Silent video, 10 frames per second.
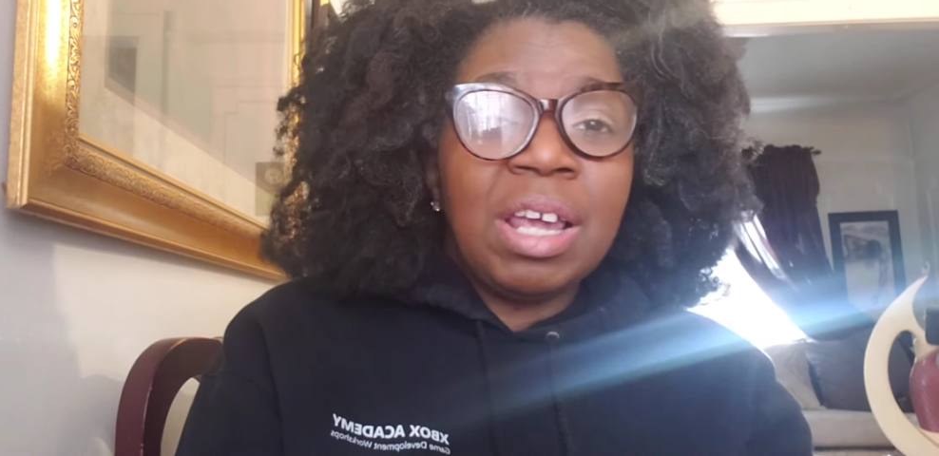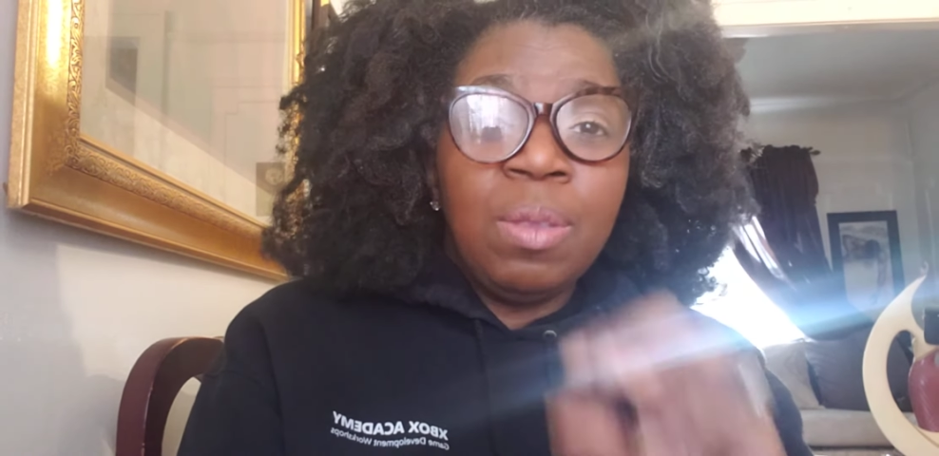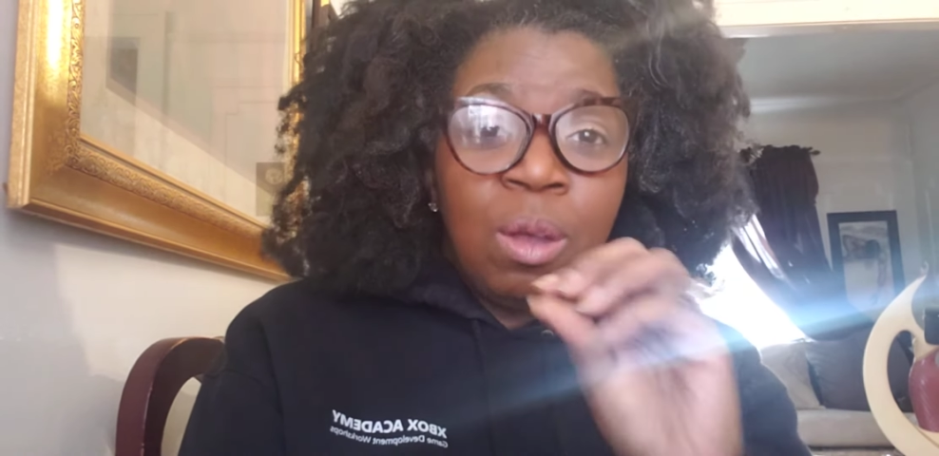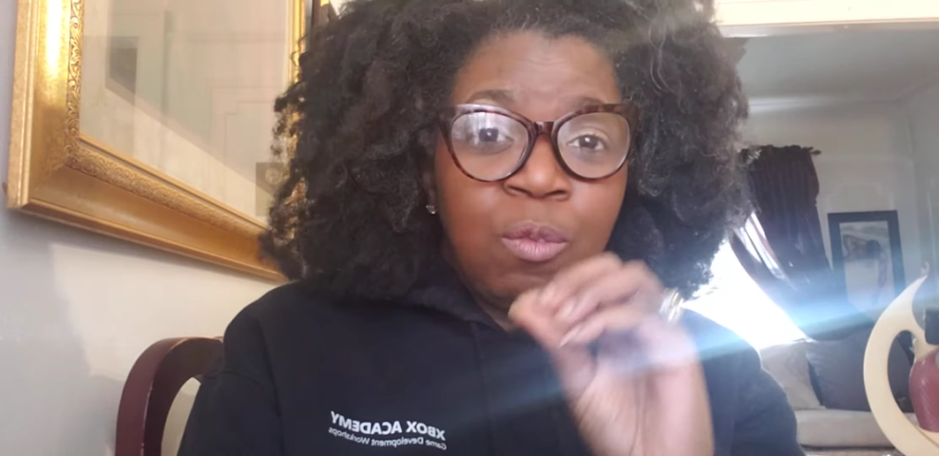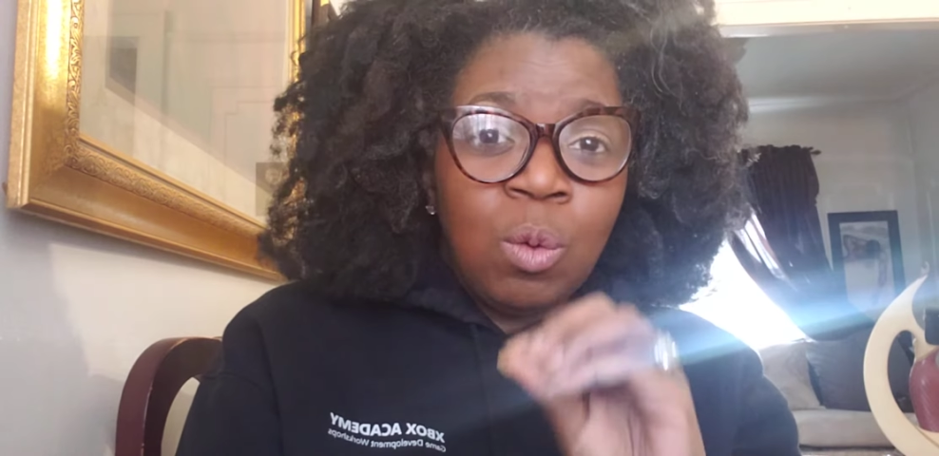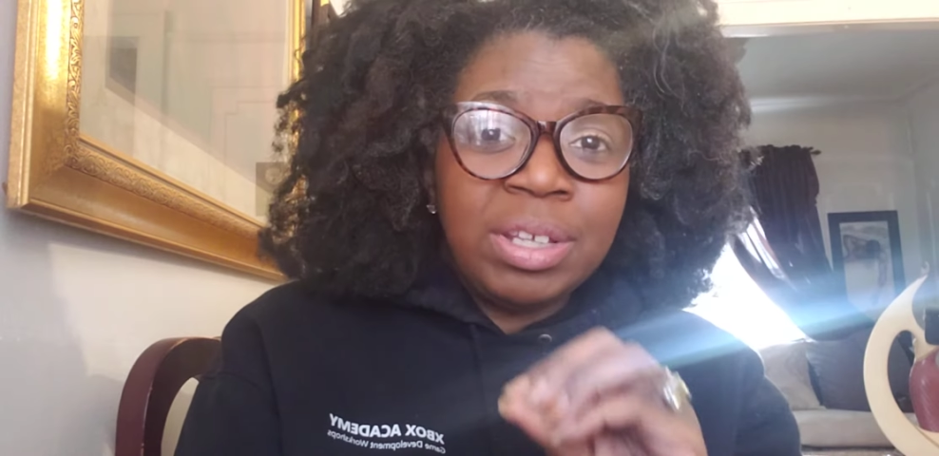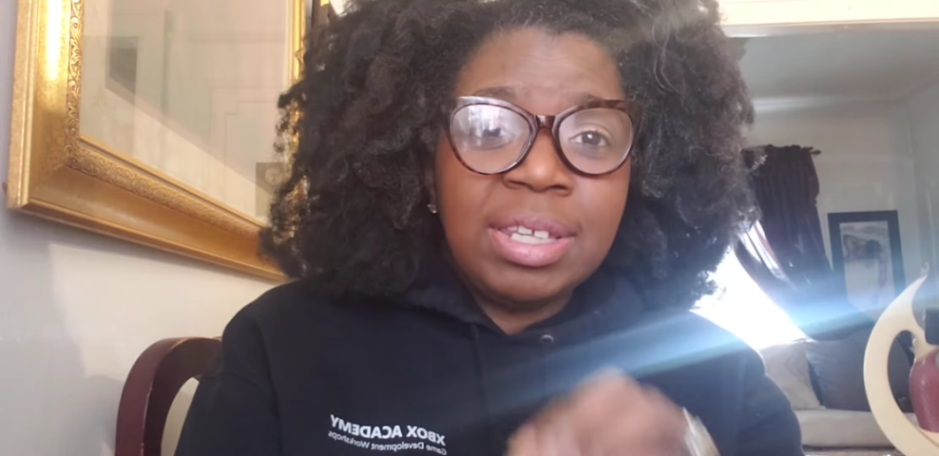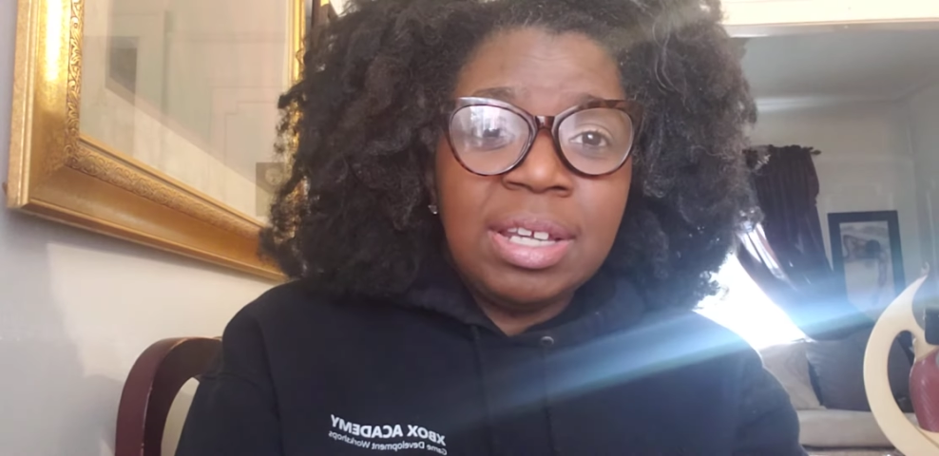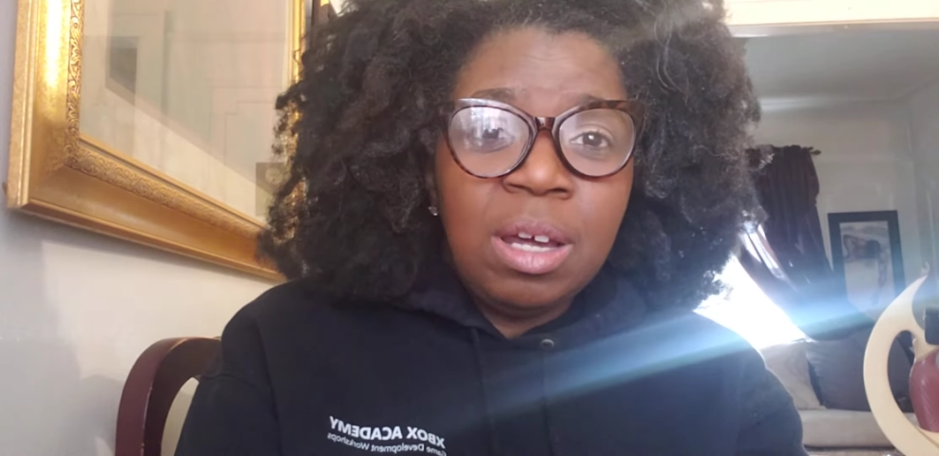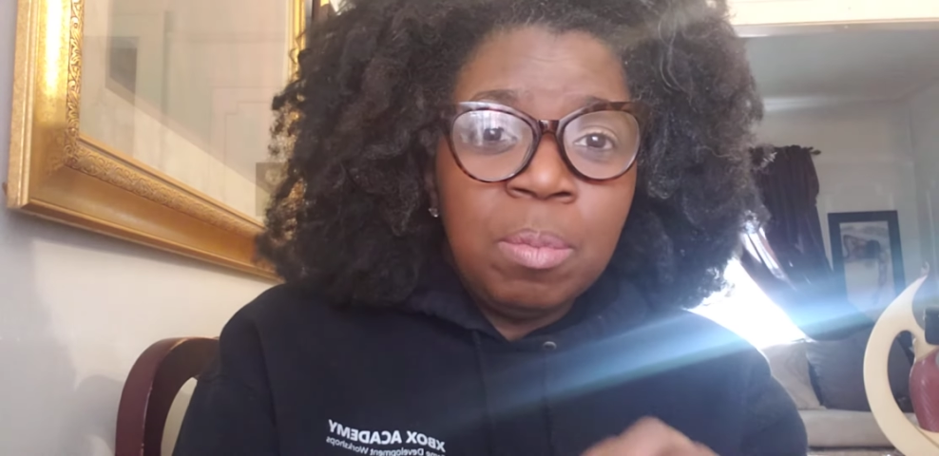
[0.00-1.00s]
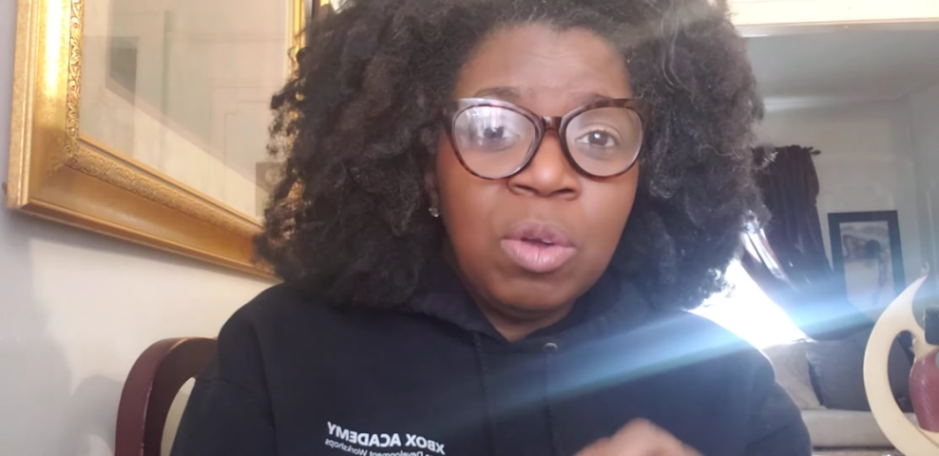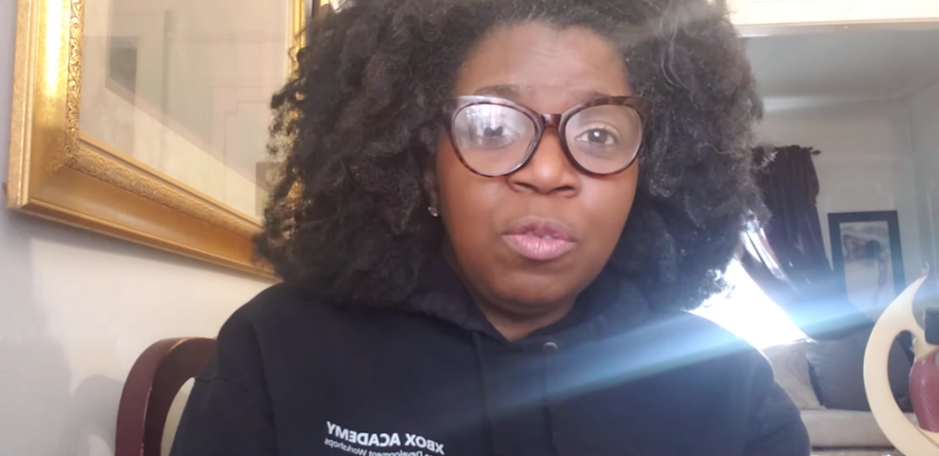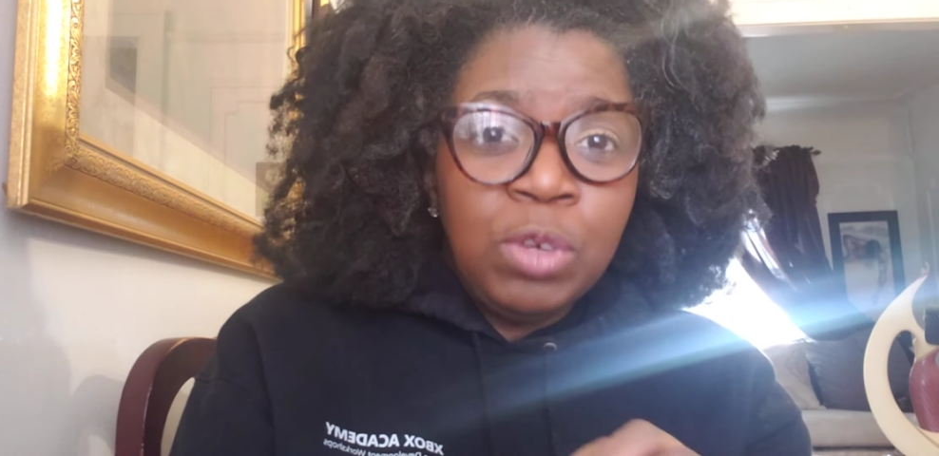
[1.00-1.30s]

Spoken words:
in the foreseeable